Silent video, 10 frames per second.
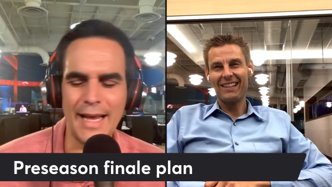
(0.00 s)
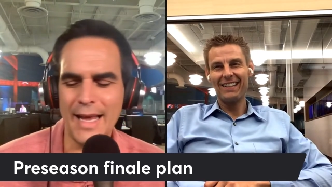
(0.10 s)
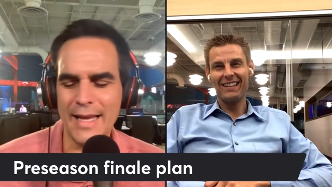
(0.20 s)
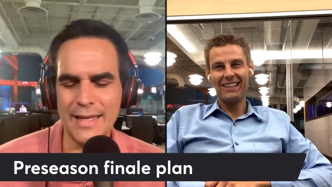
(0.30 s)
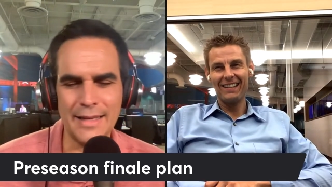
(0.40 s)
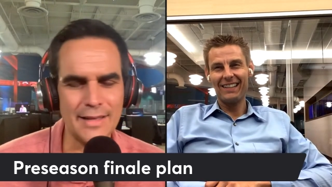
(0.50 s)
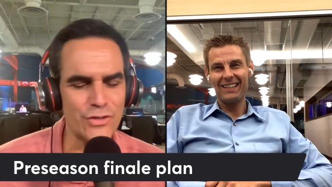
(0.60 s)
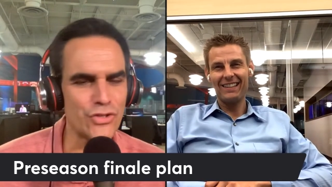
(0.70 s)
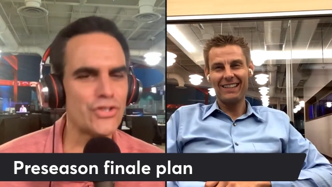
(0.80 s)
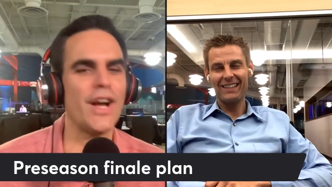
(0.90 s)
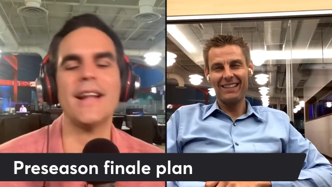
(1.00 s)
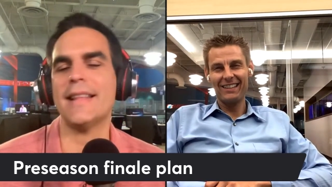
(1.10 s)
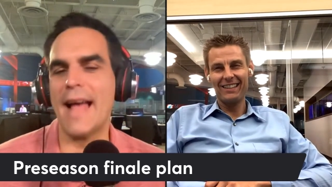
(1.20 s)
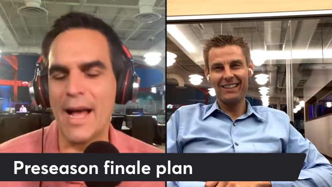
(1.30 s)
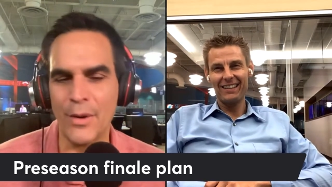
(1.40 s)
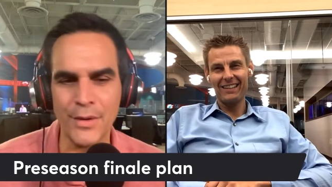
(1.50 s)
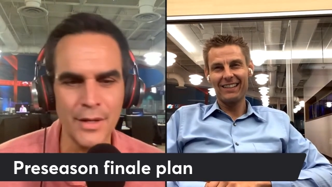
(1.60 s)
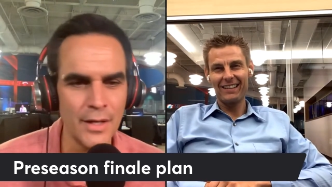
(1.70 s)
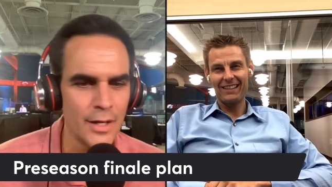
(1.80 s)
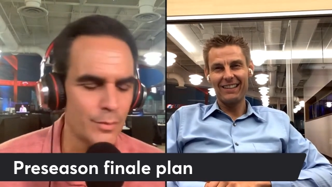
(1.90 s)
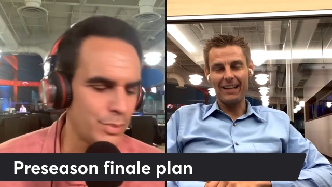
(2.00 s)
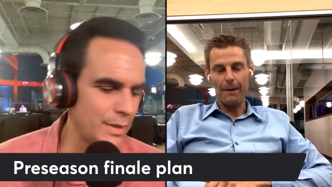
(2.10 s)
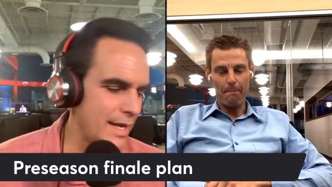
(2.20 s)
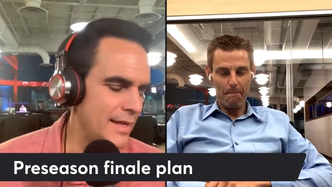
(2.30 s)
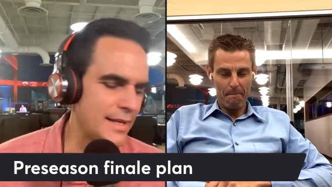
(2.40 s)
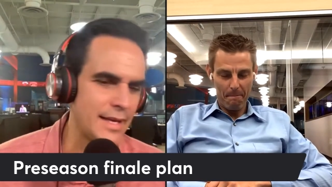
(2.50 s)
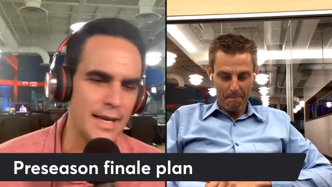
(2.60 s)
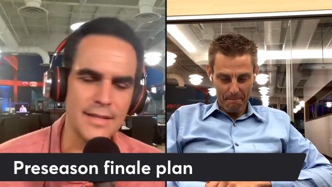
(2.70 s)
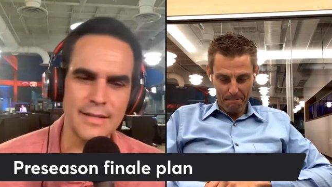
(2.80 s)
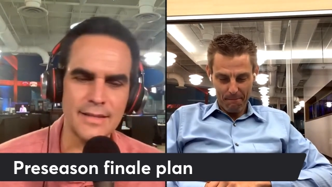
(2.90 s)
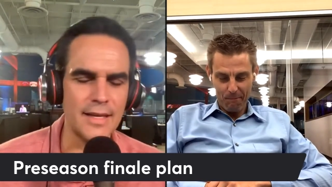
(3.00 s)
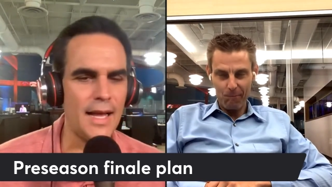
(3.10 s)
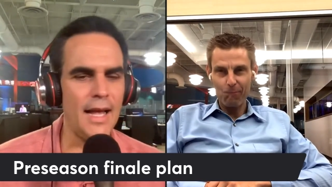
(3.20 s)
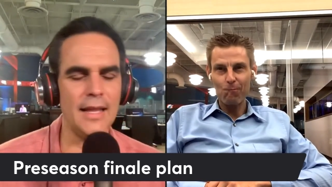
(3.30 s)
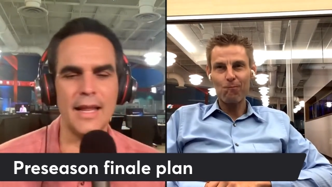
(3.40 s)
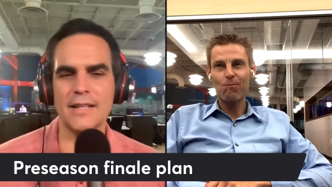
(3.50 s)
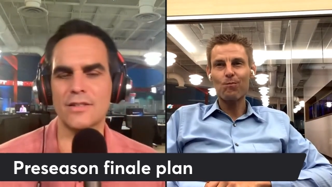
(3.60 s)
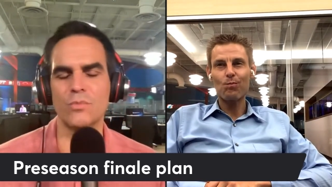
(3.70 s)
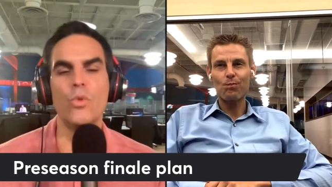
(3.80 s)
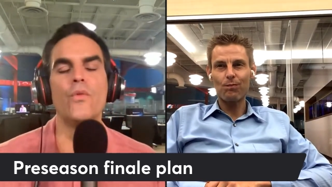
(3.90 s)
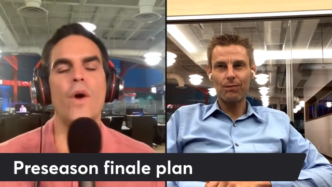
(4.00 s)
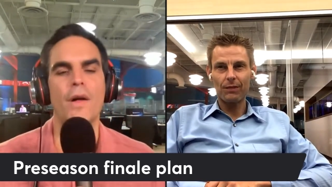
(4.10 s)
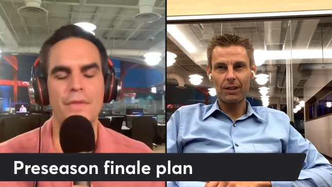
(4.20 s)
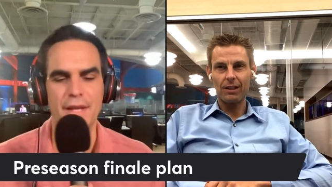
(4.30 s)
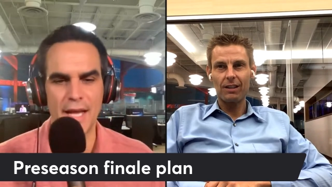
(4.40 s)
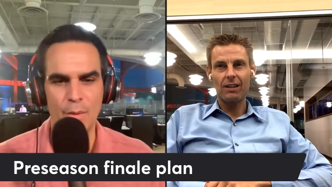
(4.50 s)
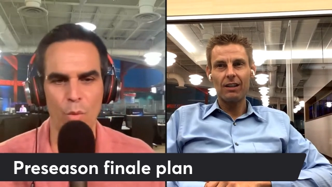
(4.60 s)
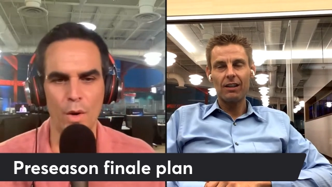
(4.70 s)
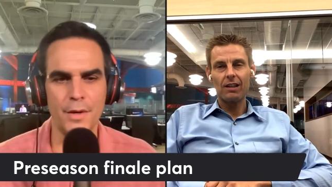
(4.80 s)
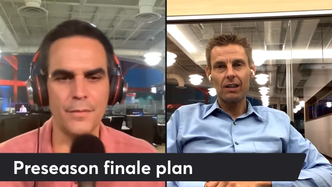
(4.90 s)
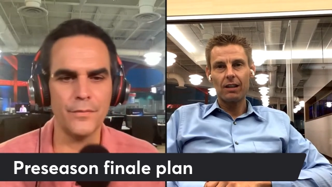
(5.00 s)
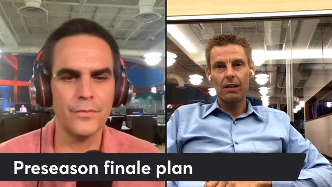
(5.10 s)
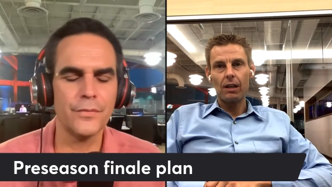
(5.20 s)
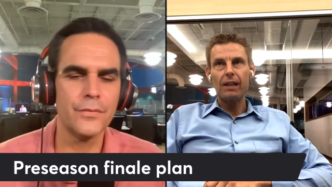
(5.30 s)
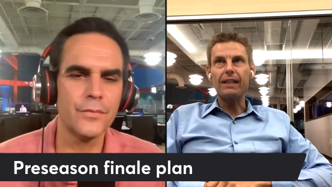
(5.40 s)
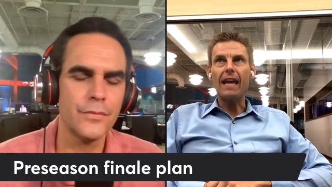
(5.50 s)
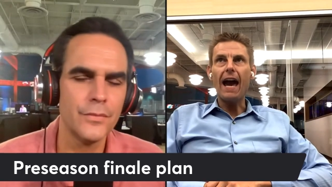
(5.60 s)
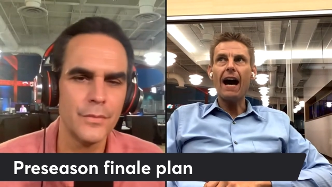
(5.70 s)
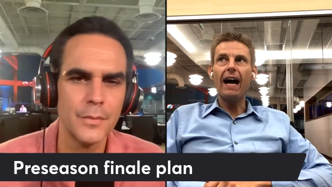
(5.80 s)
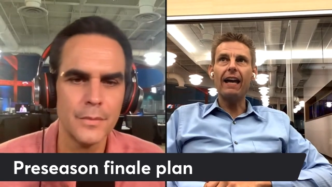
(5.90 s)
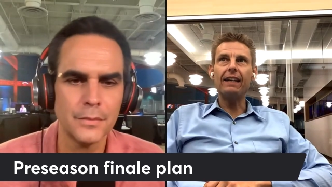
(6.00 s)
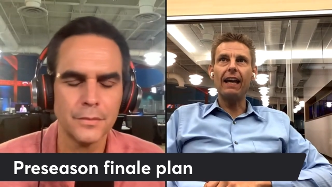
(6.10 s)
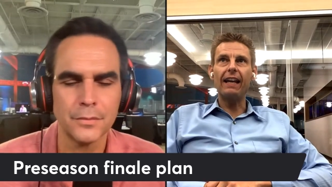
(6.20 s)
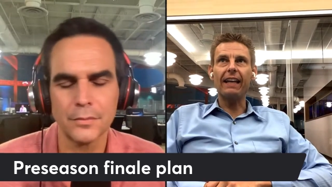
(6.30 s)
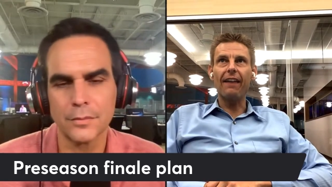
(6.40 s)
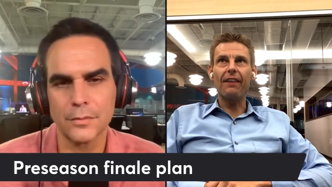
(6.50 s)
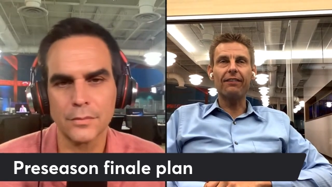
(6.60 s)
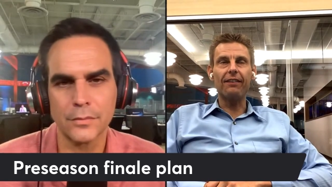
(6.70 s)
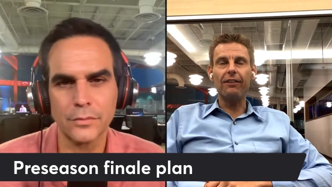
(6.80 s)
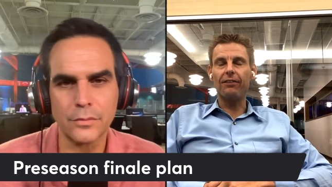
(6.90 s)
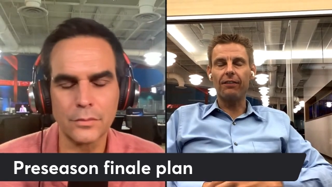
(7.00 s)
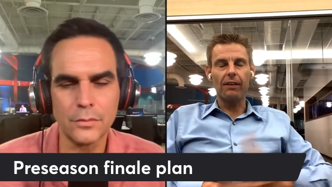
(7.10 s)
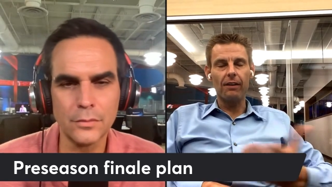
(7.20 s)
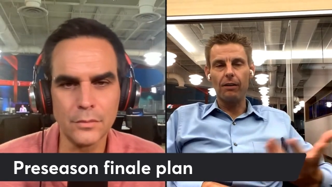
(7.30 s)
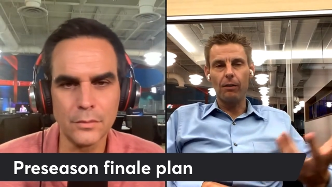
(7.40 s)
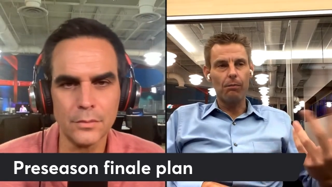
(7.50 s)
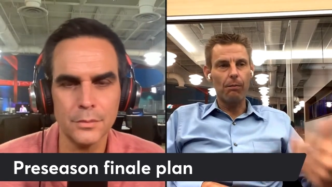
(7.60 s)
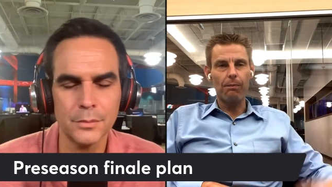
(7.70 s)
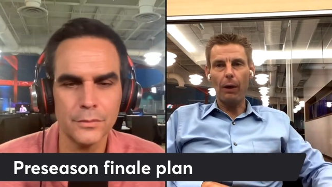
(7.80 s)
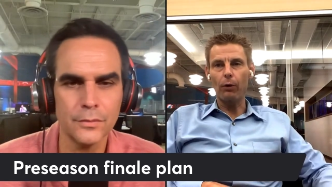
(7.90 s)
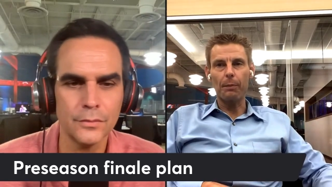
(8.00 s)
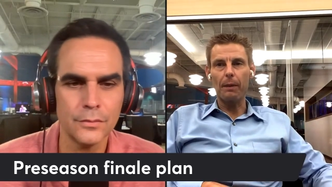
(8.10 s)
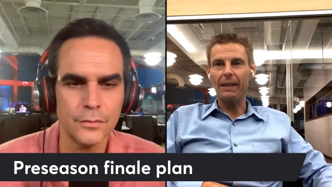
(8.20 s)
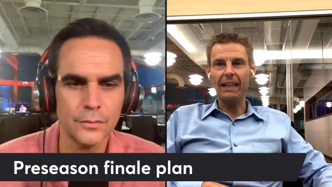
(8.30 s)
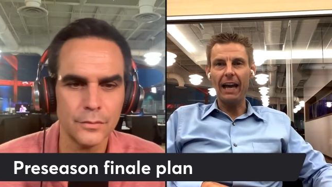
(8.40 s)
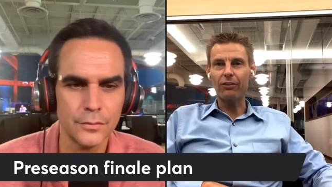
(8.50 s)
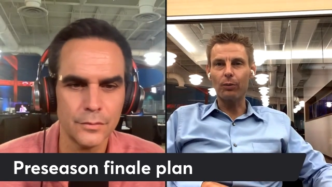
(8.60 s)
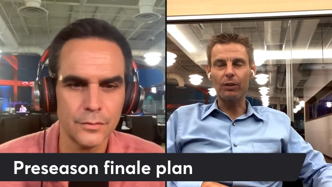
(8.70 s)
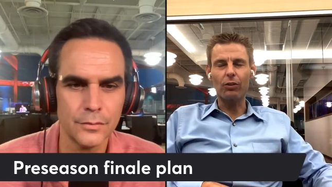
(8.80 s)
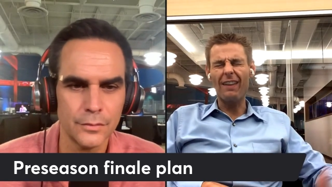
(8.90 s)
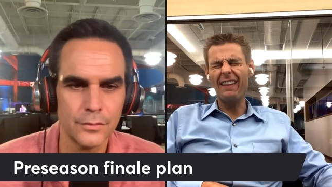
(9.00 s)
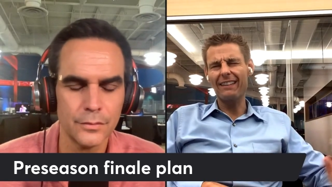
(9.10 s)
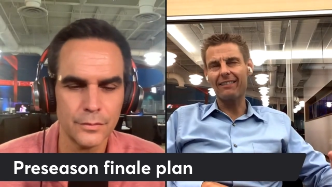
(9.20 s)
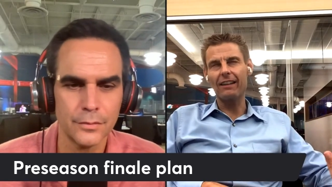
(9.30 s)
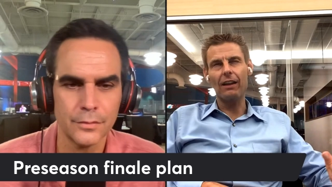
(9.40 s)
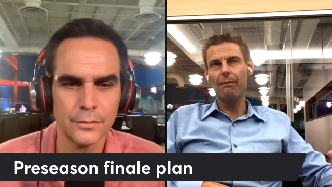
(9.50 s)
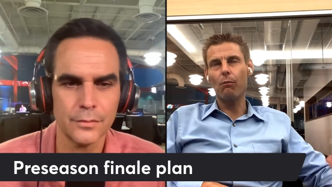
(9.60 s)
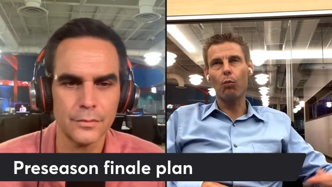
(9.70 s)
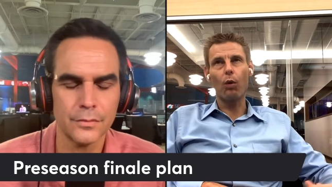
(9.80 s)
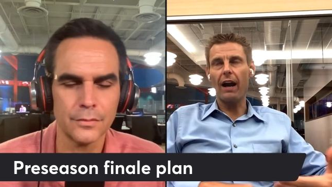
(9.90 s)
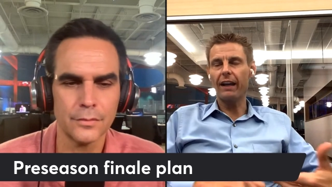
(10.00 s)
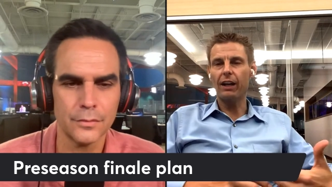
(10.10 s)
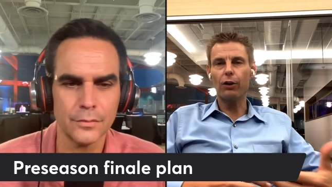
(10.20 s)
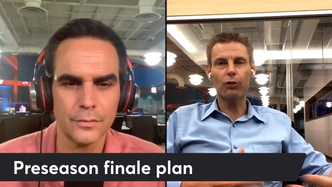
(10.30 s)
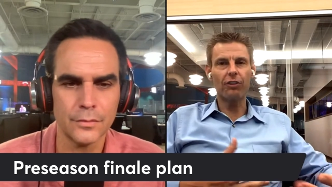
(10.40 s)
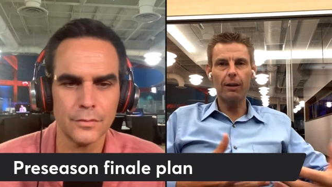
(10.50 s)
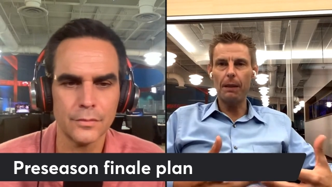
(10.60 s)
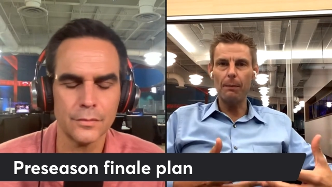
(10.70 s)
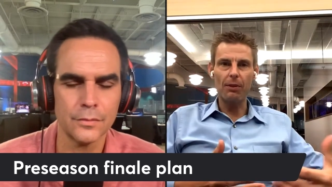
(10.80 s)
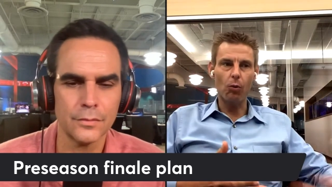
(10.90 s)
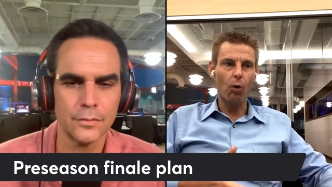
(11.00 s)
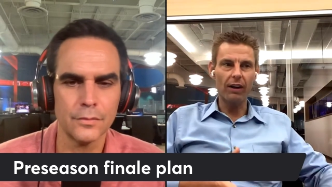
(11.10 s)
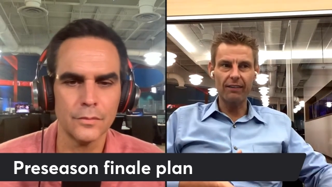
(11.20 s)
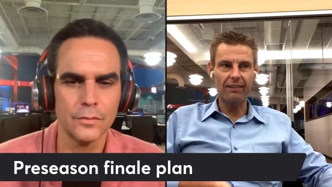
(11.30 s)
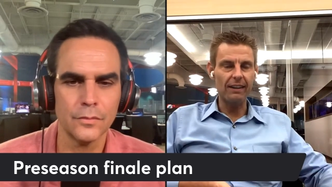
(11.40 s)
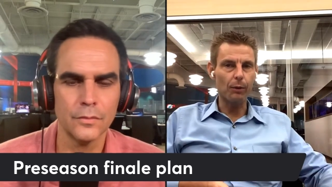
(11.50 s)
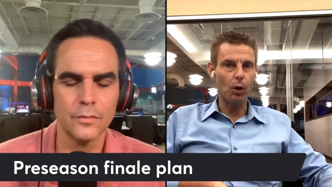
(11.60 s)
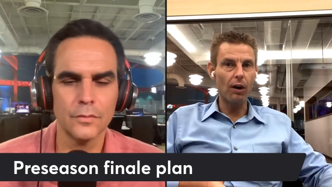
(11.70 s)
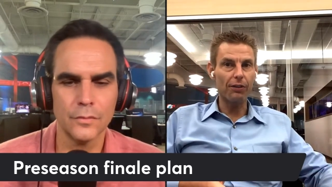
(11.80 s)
Speaker 1: hey, shut it down, play yep. the kids, and let's move on to game one? Yeah,
Speaker 2: and and again, this is that would have been me last week too, and that's where I can understand people that want to see them go